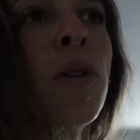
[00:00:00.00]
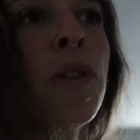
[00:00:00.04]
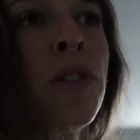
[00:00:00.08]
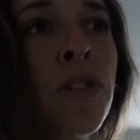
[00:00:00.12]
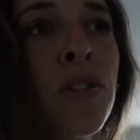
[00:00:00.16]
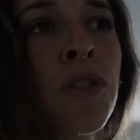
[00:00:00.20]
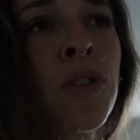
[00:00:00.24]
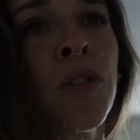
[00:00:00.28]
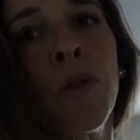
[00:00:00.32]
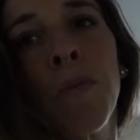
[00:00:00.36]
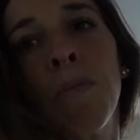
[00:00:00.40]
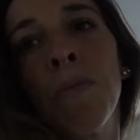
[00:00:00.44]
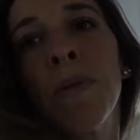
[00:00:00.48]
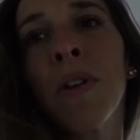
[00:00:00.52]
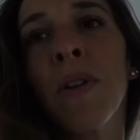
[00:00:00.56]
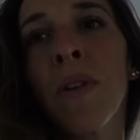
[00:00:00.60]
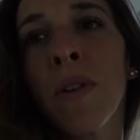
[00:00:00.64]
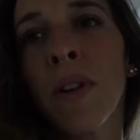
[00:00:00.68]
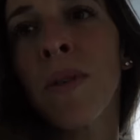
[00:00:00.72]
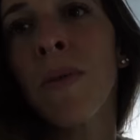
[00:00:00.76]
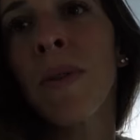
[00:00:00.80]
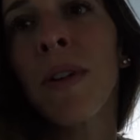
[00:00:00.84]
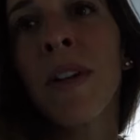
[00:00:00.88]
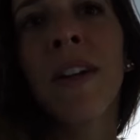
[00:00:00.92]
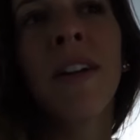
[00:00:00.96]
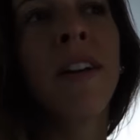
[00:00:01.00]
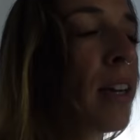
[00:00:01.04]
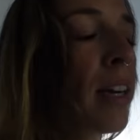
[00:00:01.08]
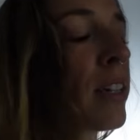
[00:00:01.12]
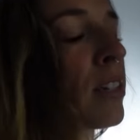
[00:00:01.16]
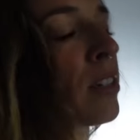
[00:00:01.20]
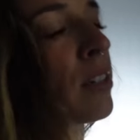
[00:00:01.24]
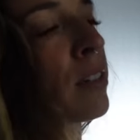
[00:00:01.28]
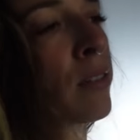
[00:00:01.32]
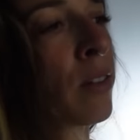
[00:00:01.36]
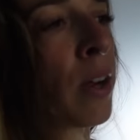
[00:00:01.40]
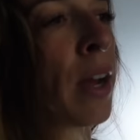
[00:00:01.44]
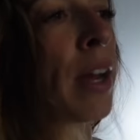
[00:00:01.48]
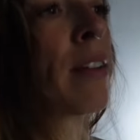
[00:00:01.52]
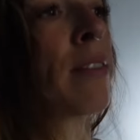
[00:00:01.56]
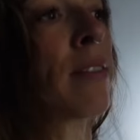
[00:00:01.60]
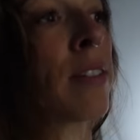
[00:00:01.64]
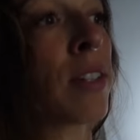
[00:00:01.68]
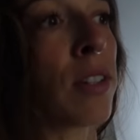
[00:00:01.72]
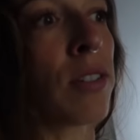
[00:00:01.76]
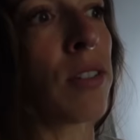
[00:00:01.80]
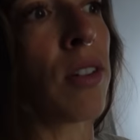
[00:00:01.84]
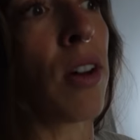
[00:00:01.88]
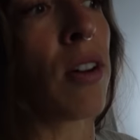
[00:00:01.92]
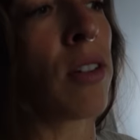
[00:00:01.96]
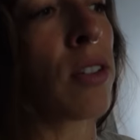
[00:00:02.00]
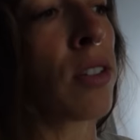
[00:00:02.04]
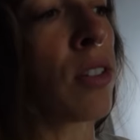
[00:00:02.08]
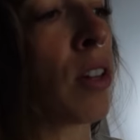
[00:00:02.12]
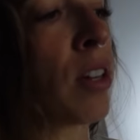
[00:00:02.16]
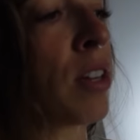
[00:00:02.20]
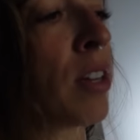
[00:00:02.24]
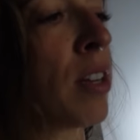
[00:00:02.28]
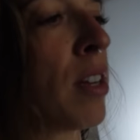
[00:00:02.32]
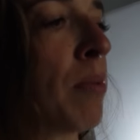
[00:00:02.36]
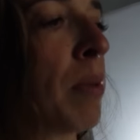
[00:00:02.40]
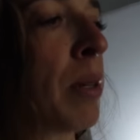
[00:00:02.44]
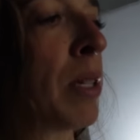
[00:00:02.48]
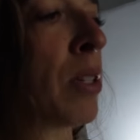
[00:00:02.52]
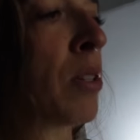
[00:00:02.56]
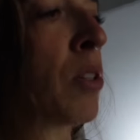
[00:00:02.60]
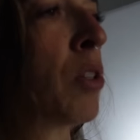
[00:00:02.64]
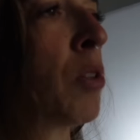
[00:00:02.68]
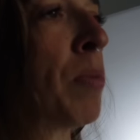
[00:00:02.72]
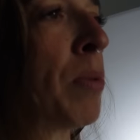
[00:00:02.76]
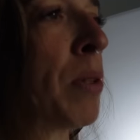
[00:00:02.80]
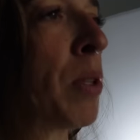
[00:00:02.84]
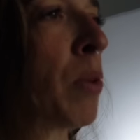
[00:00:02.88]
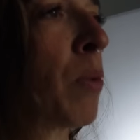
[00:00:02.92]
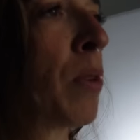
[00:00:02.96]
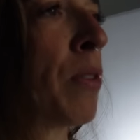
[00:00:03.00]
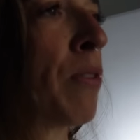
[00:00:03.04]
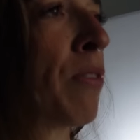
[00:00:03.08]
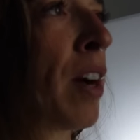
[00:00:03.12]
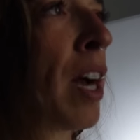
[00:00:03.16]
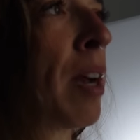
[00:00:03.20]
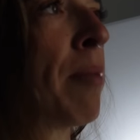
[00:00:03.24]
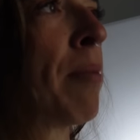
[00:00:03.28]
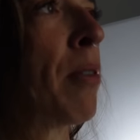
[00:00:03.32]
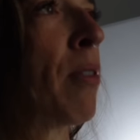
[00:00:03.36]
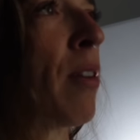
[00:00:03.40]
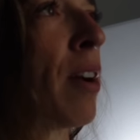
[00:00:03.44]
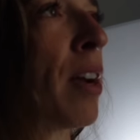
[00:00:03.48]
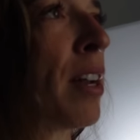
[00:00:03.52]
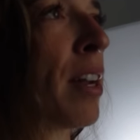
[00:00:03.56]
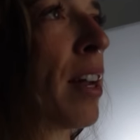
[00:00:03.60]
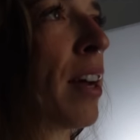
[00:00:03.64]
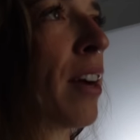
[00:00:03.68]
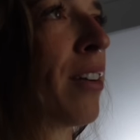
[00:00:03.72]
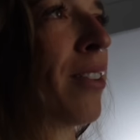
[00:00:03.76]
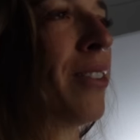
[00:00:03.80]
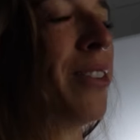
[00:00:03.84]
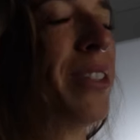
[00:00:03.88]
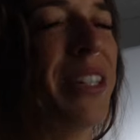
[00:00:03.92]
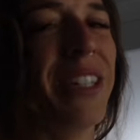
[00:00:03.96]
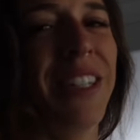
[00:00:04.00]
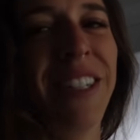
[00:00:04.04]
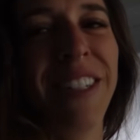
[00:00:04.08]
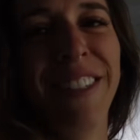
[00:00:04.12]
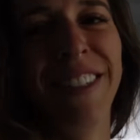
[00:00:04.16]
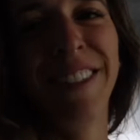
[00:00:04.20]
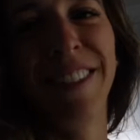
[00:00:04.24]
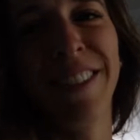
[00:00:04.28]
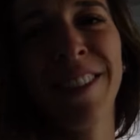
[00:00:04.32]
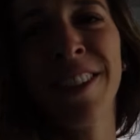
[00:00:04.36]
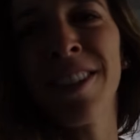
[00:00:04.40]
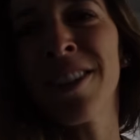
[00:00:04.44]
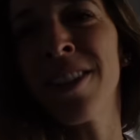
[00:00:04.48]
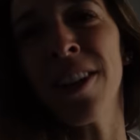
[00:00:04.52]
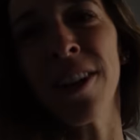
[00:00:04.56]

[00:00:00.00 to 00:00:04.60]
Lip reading: is Snoop the only one? Actually, okay, little dog's good. But Snoop's the one vibing right now. Little